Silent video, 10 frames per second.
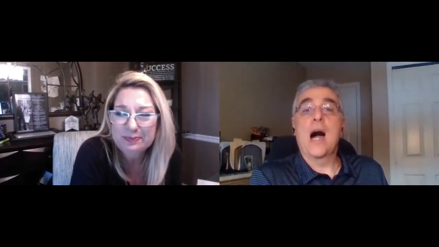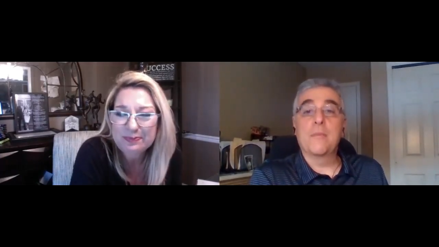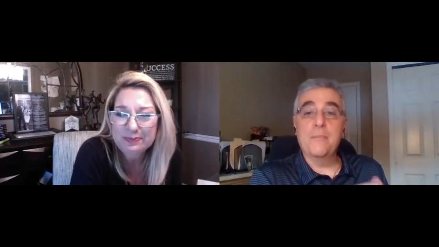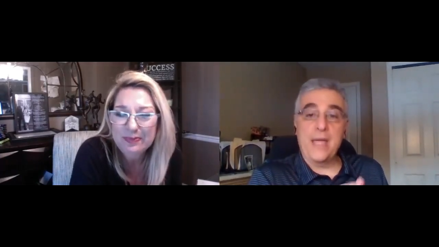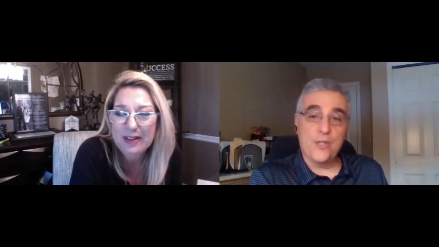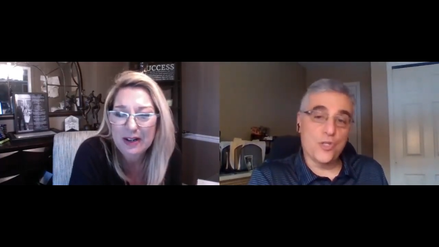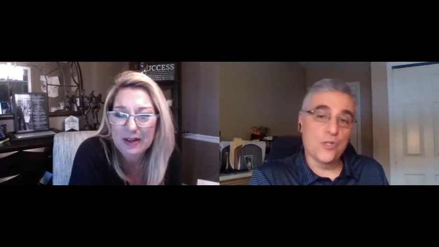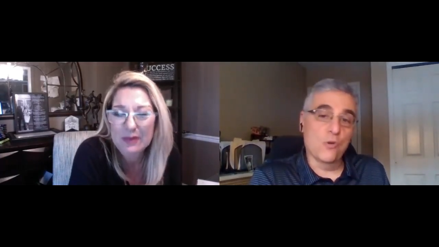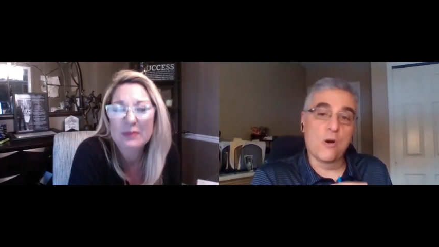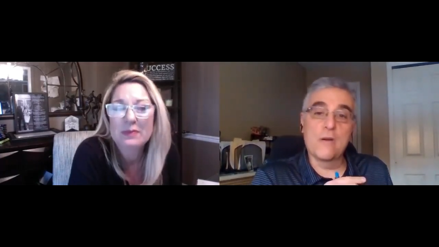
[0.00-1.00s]
Speaker 1: I'll make
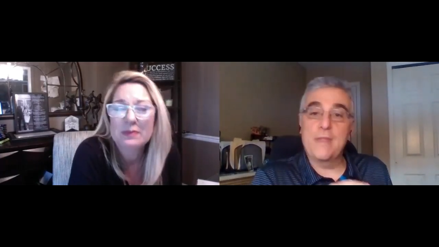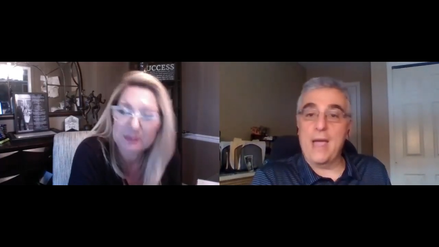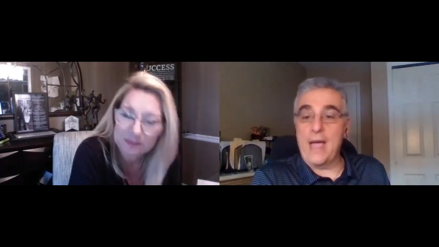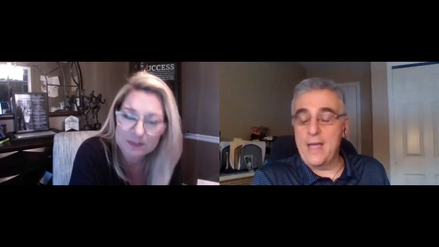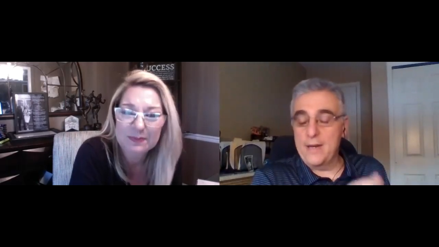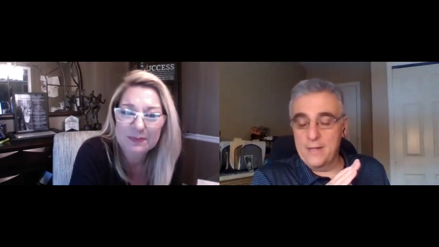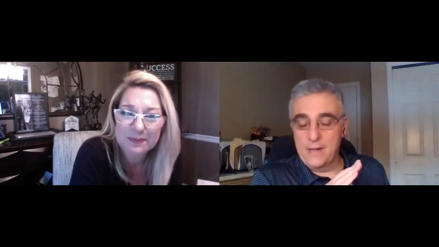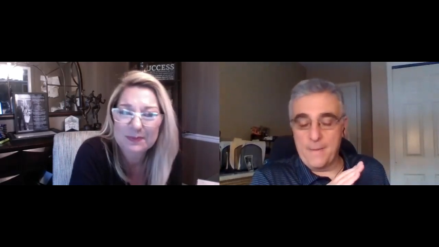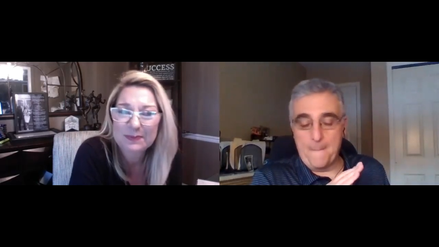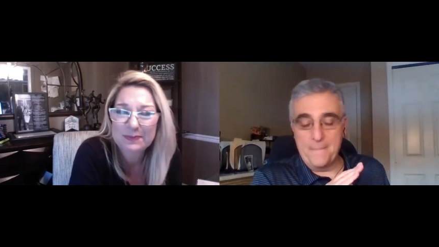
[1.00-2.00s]
sure that
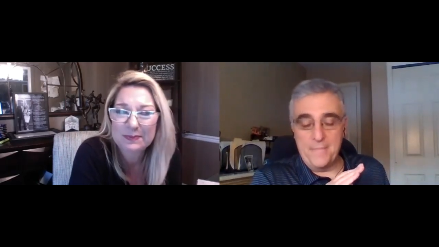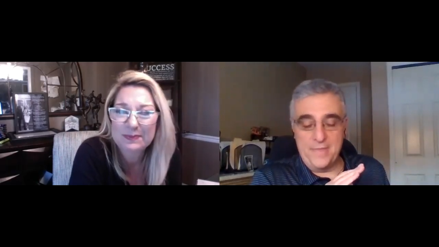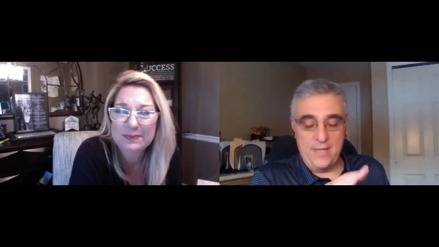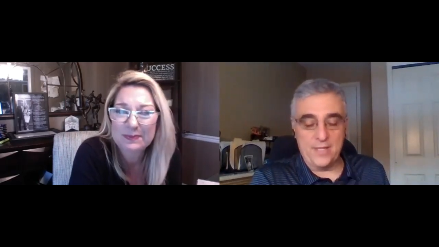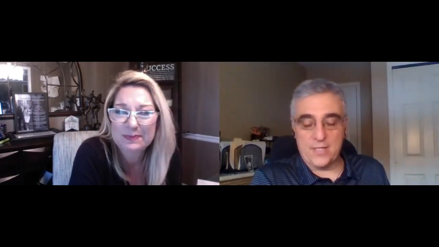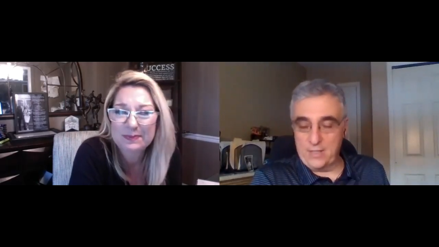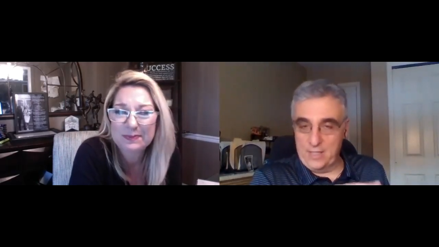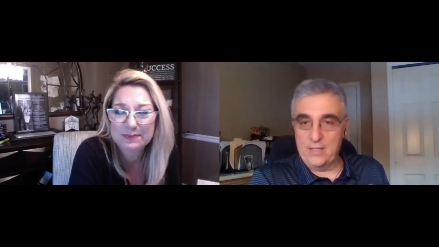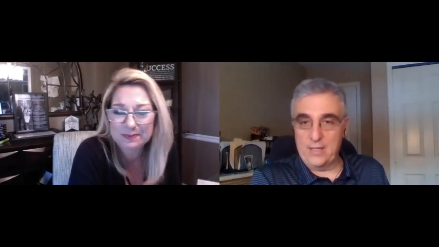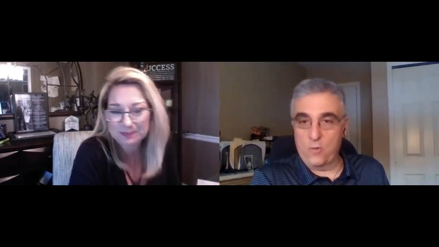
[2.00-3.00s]

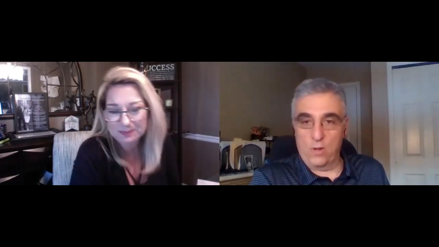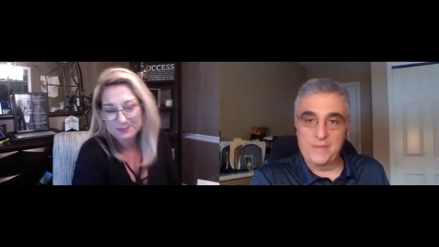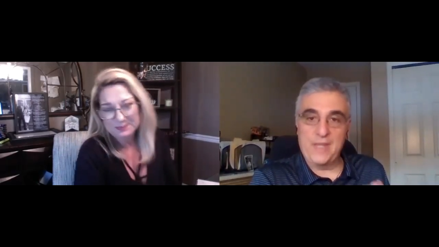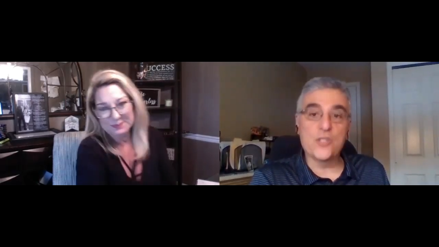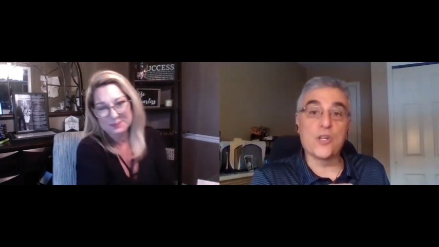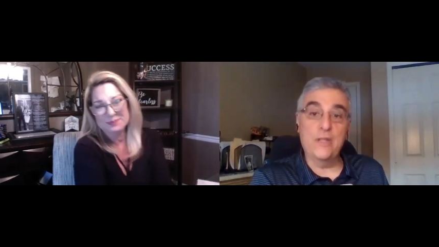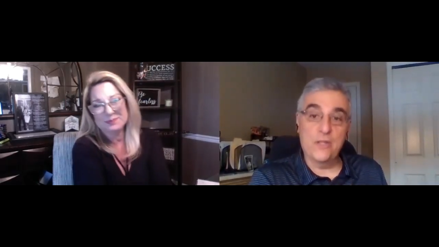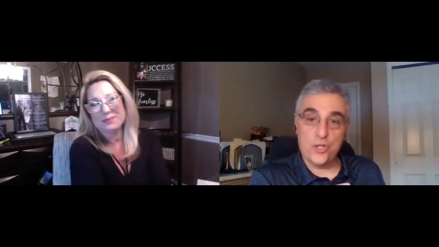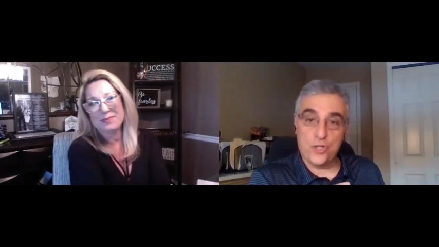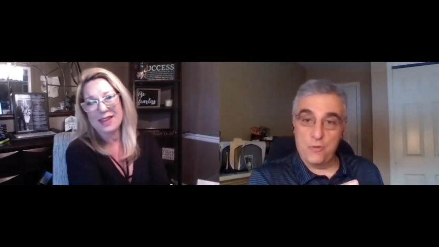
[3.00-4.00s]
these that all of these are
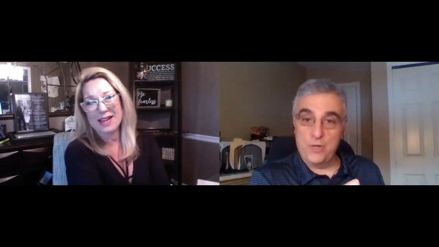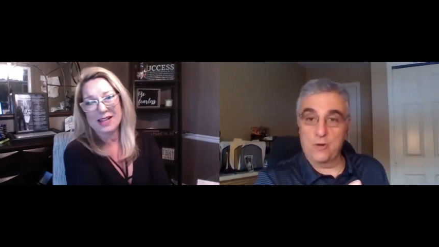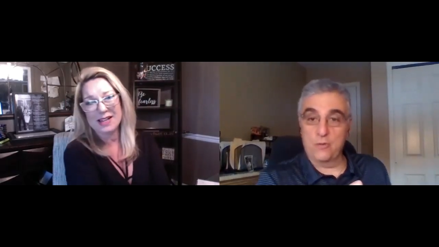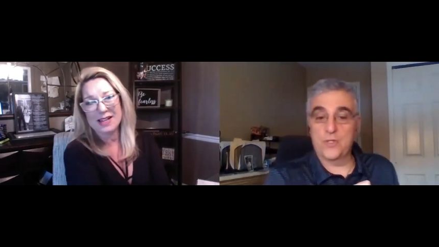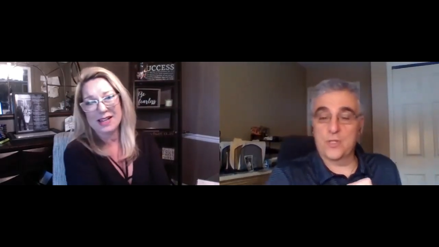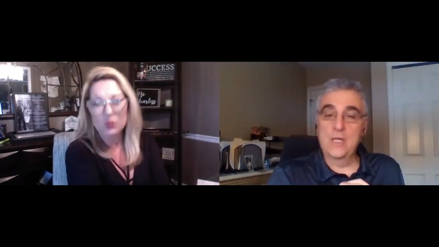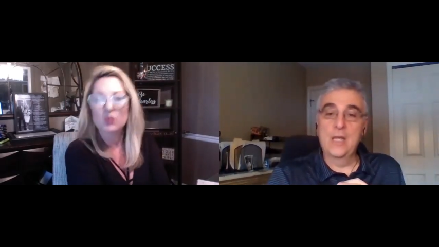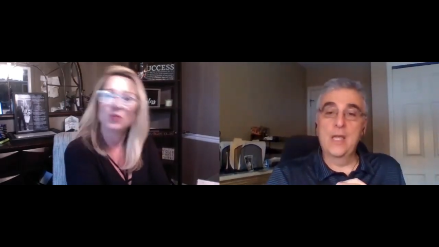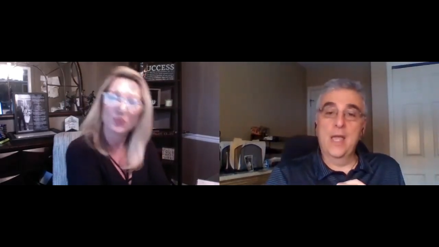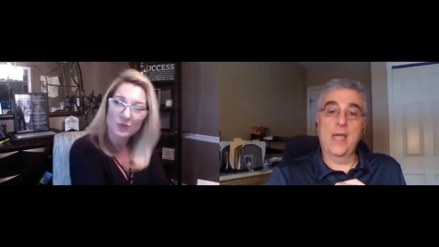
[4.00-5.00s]
in the show
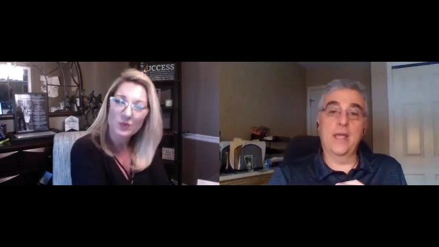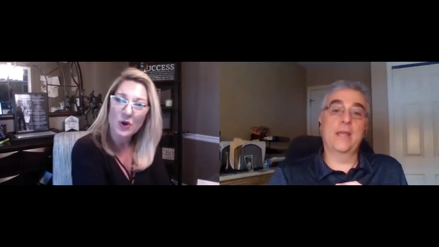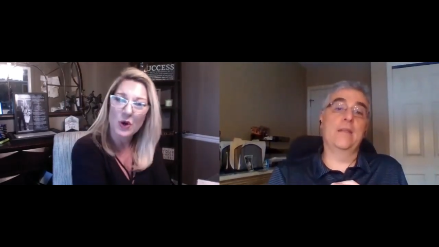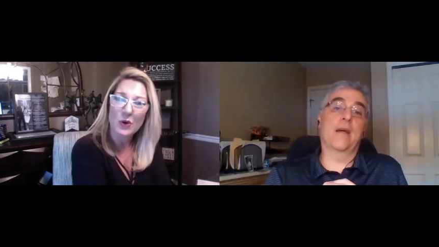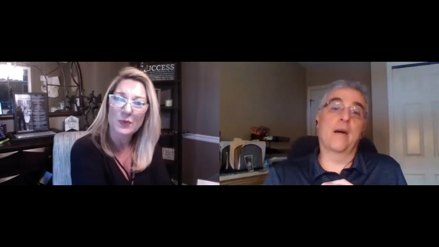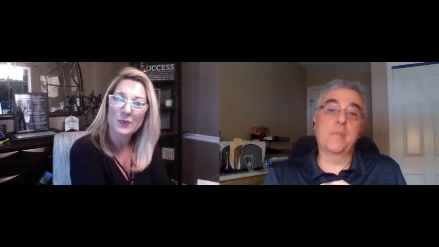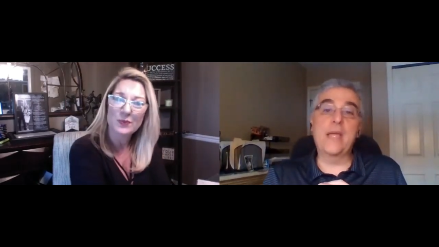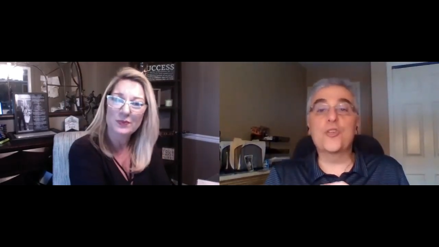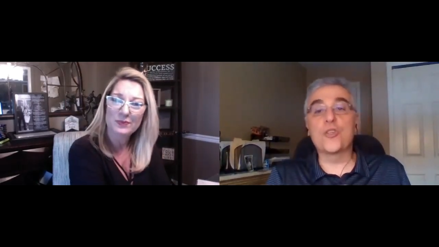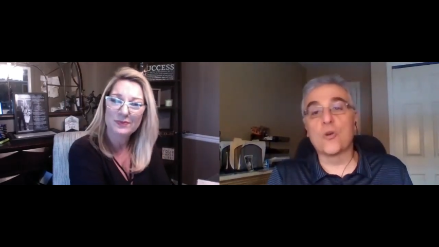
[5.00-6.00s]
notes, cool. and I'll
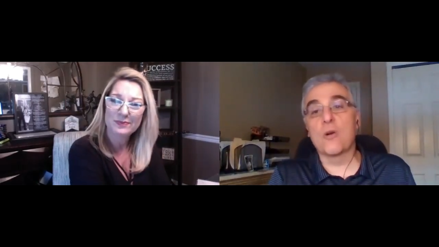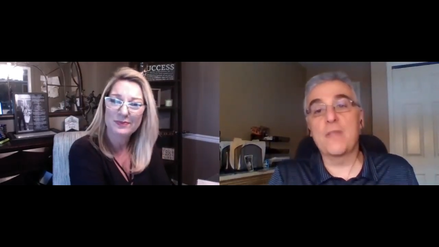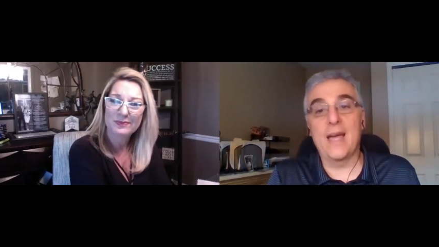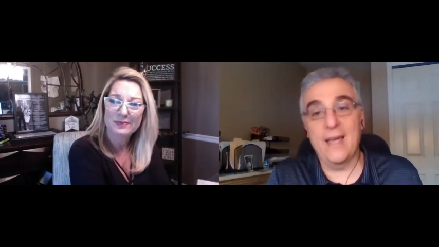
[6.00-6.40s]
make sure